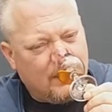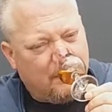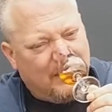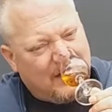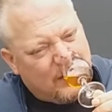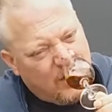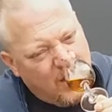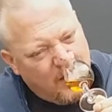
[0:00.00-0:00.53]
bit
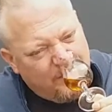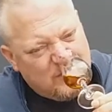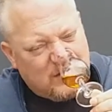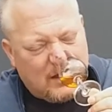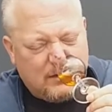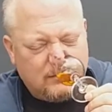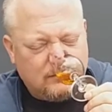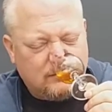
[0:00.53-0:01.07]
of cloves,
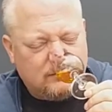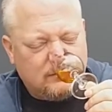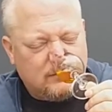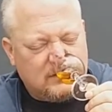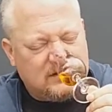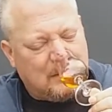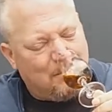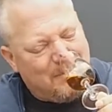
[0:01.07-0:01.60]

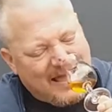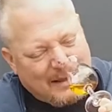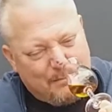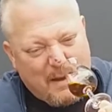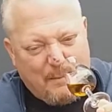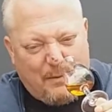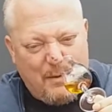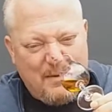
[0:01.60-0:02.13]
some black
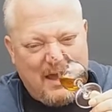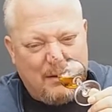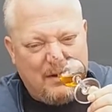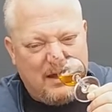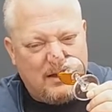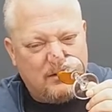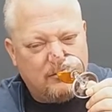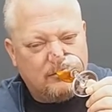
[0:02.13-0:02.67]
pepper maybe,